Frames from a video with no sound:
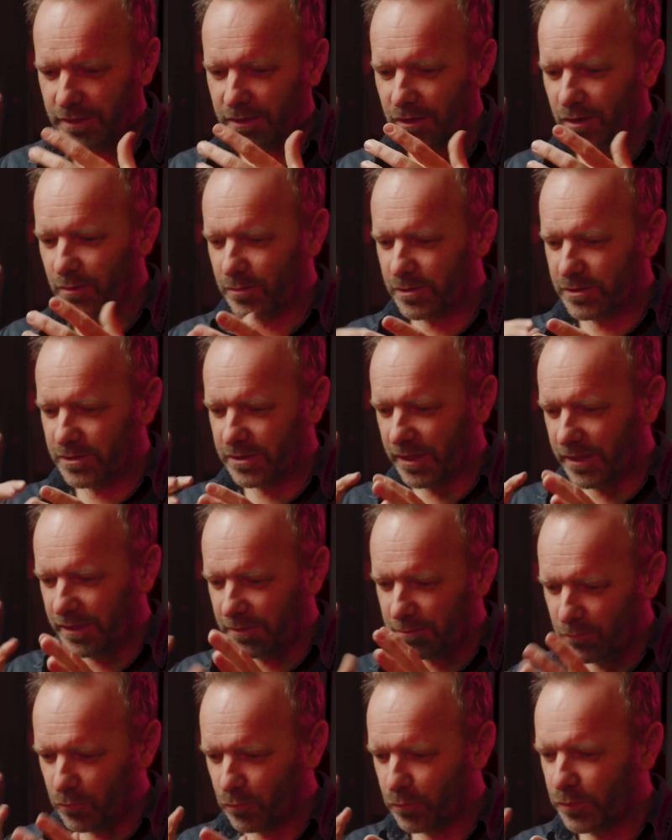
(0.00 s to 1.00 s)
to almost
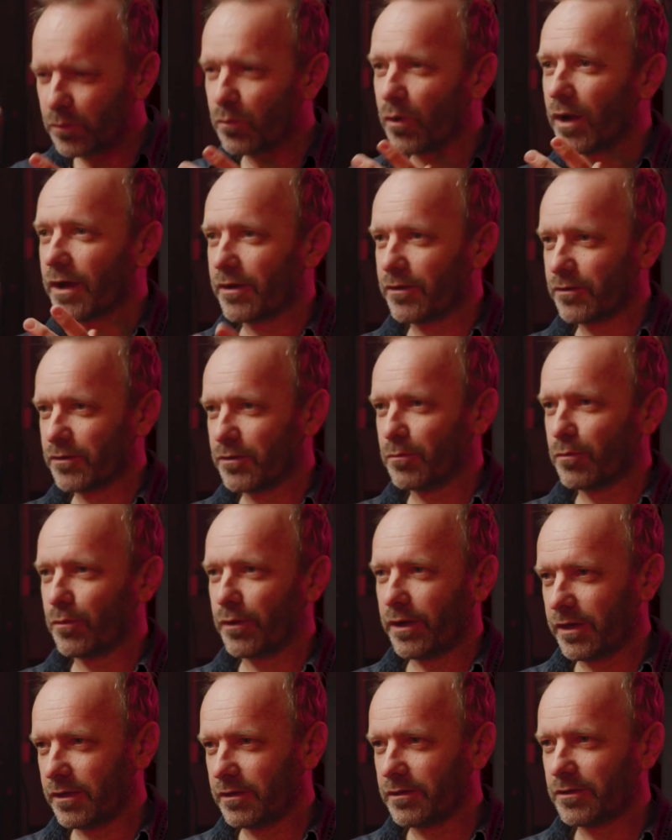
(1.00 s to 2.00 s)
like rewire your
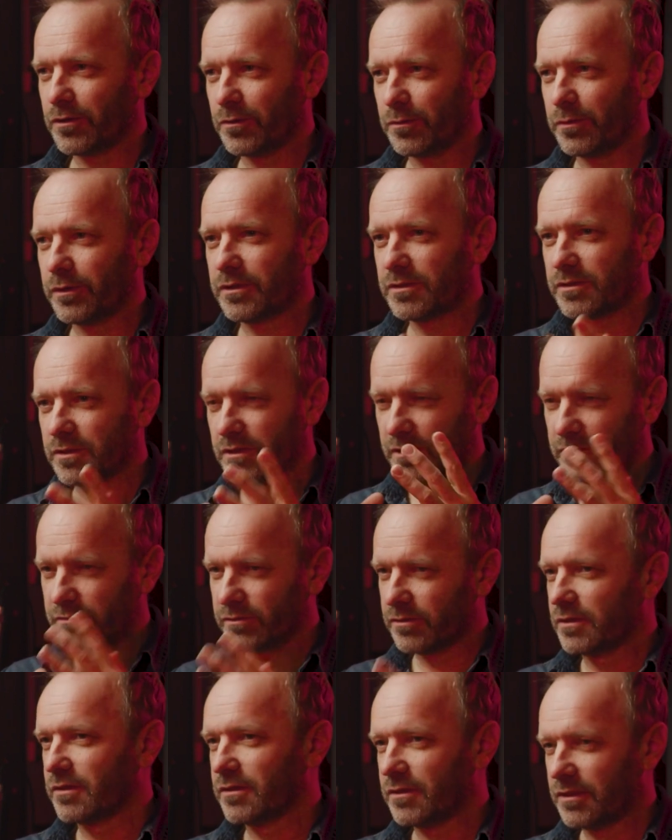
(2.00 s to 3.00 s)
brain a little bit to
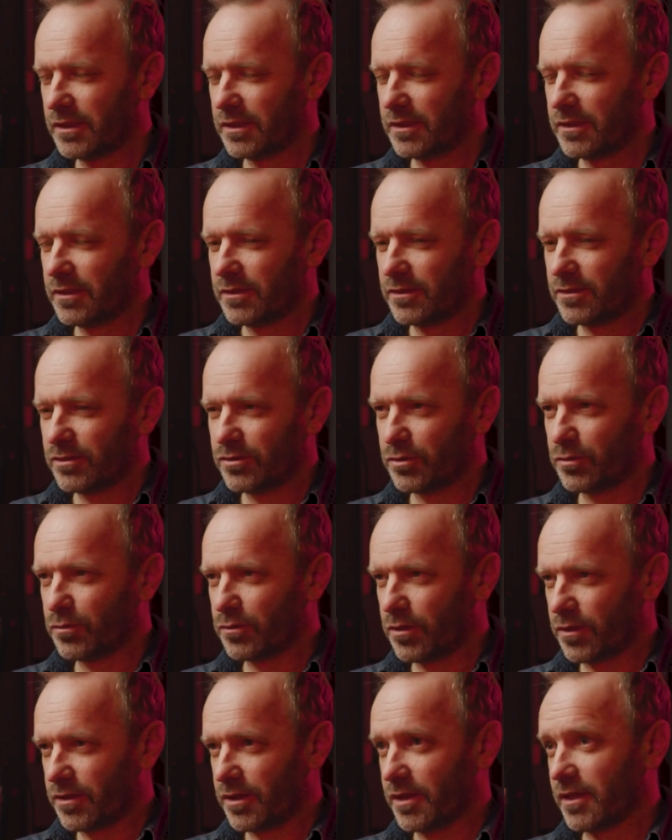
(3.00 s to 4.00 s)
even
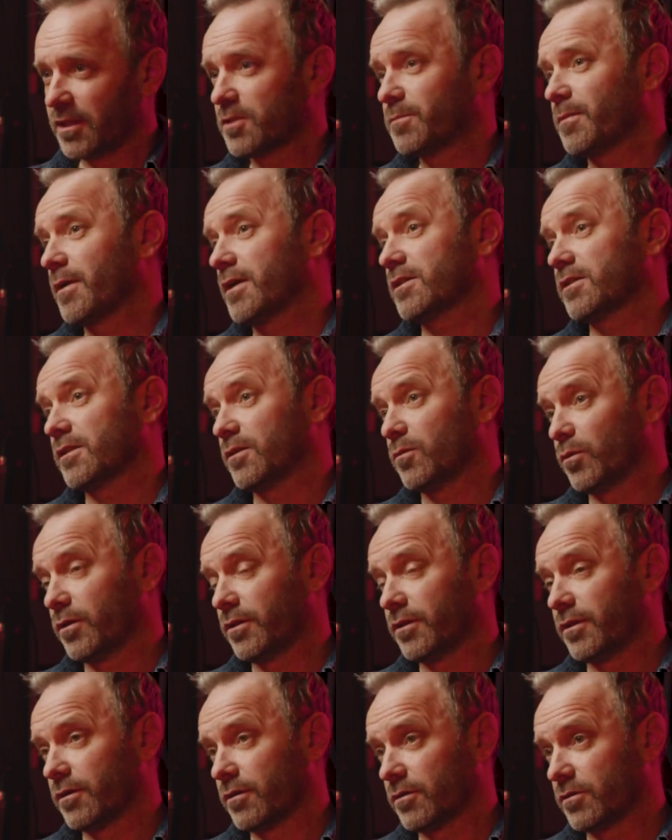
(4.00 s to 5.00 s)
do the thing, especially
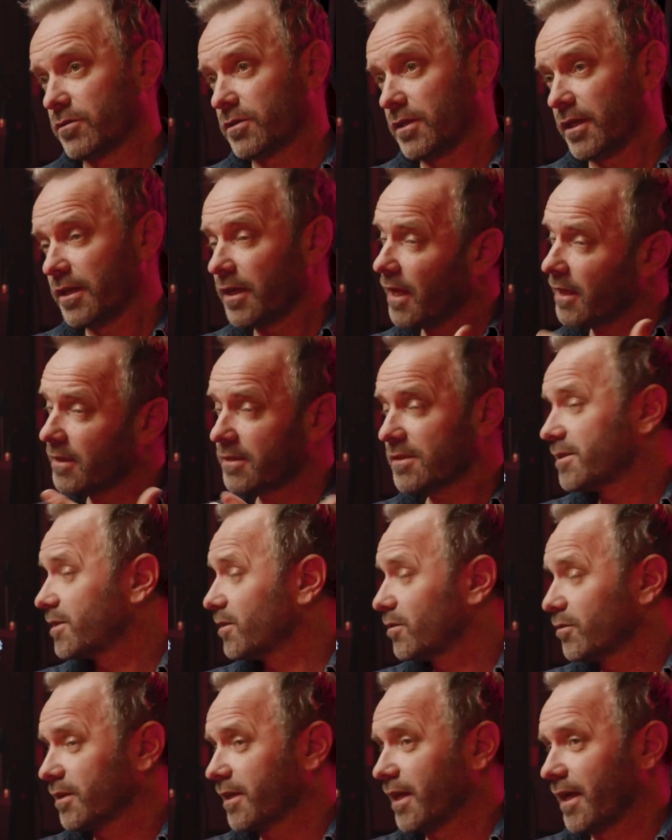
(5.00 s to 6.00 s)
when and that's
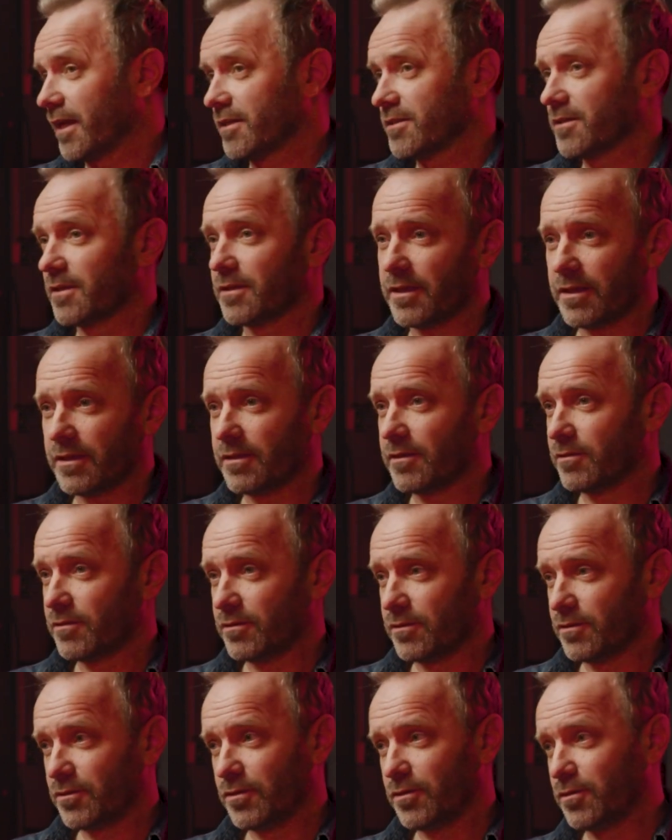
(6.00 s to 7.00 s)
still the case.
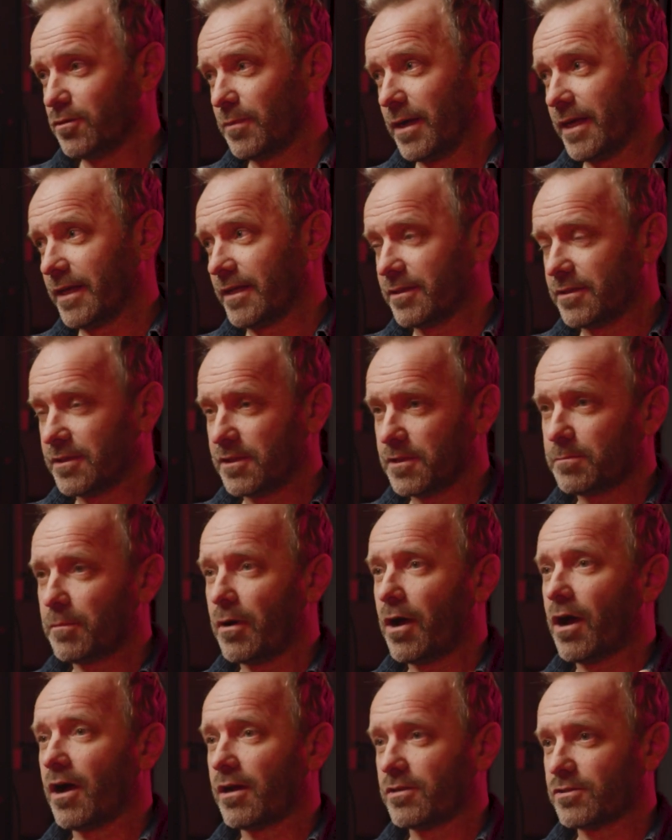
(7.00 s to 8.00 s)
And you might get these
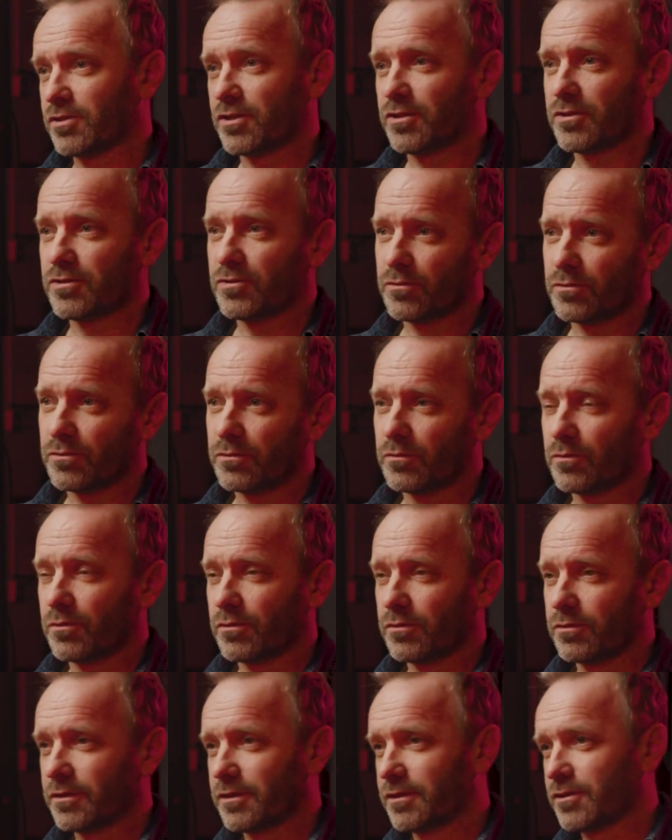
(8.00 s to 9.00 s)
pauses or
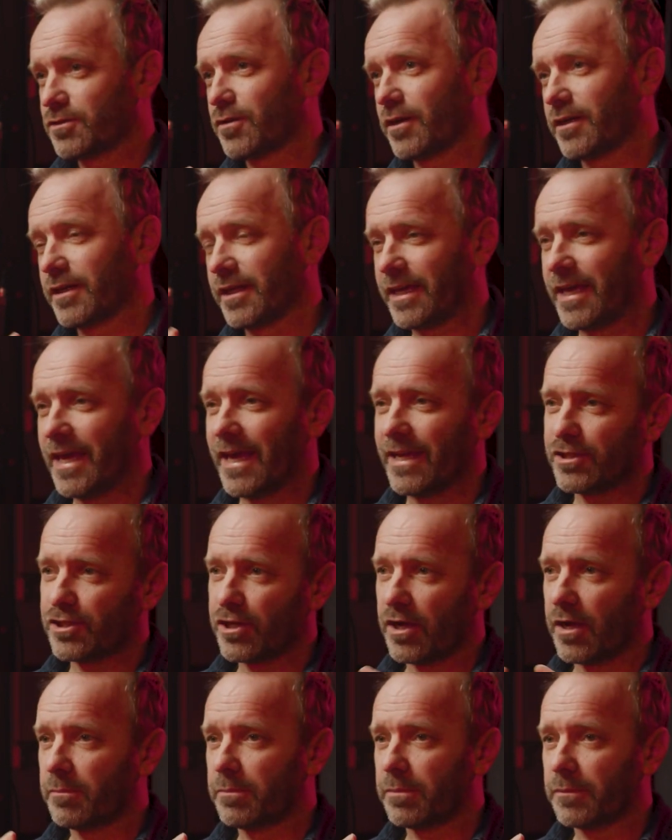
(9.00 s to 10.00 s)
it's trying to
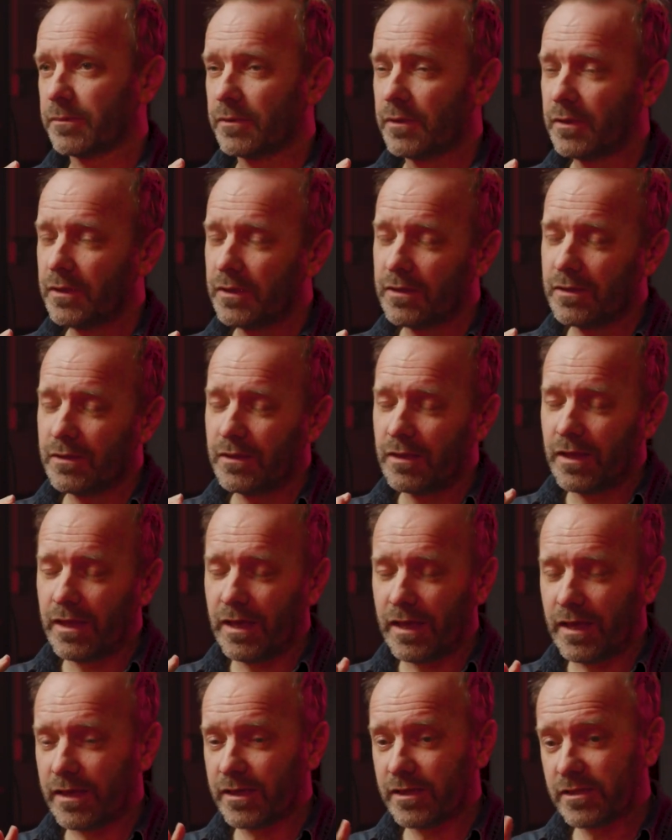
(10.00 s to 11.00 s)
catch up.
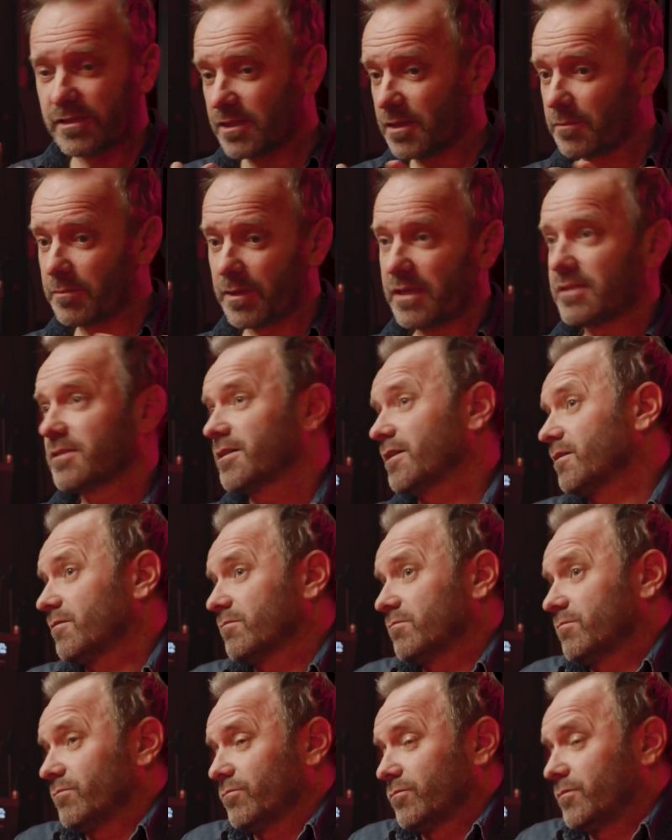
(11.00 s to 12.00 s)
And it's an
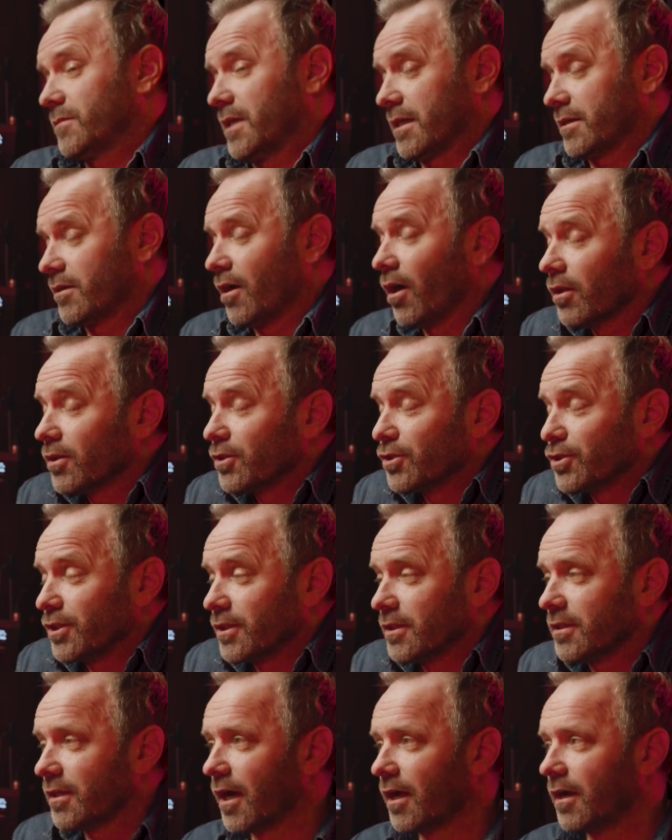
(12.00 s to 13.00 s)
amazing
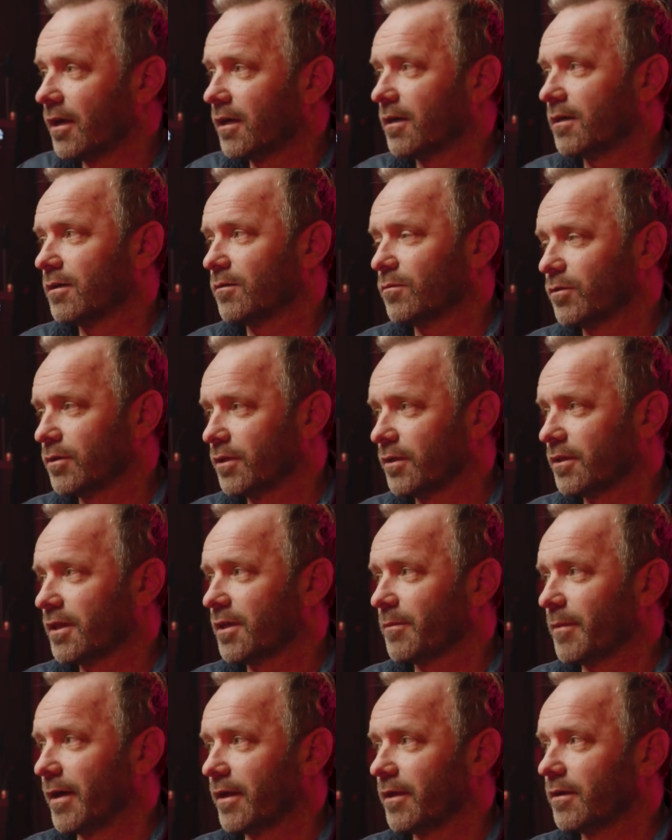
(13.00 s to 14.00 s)
technology when you
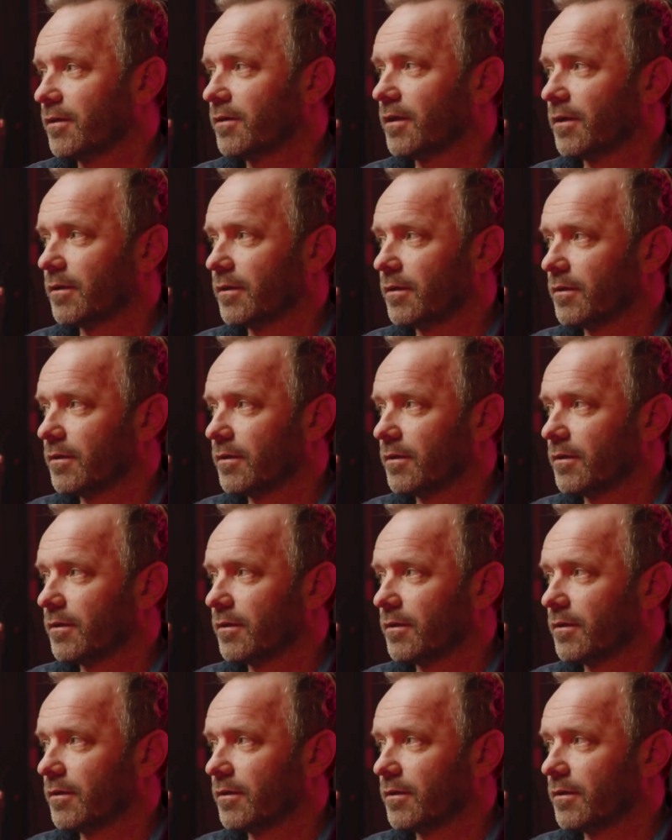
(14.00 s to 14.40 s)
think about it.